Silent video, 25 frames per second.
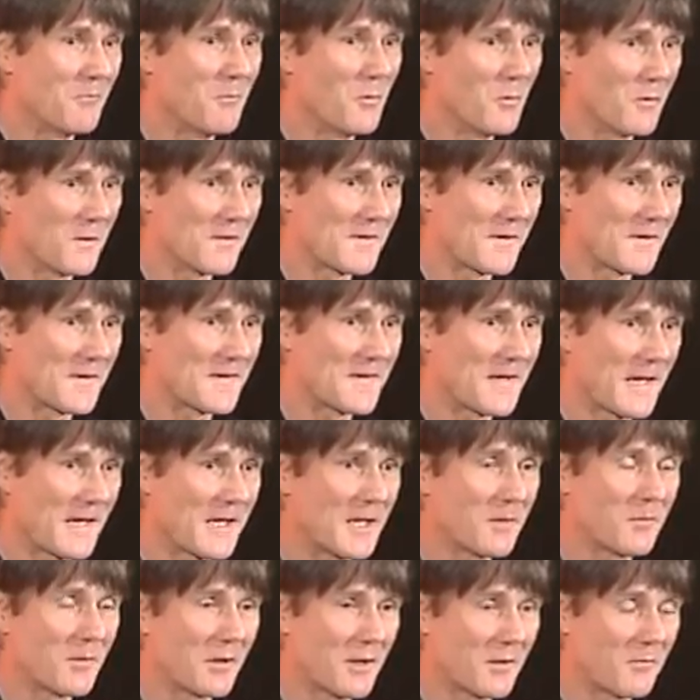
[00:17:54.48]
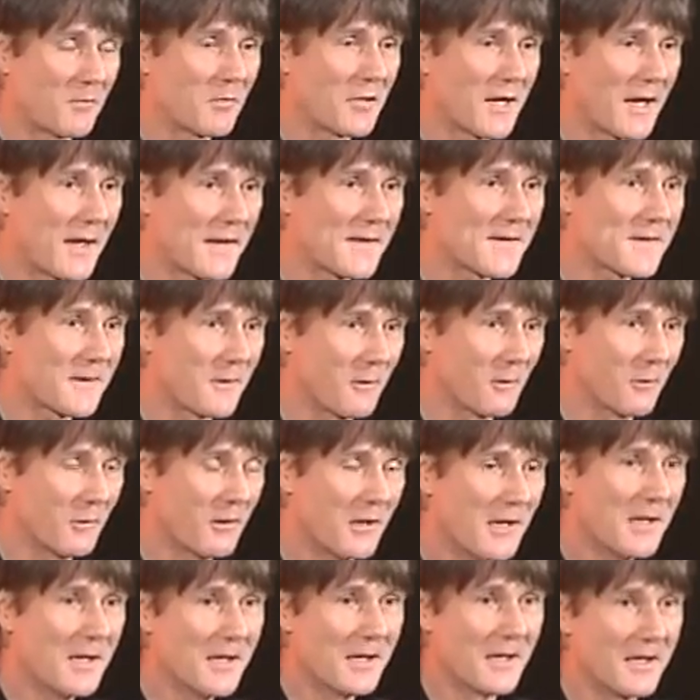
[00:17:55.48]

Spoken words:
more sustainable and practical,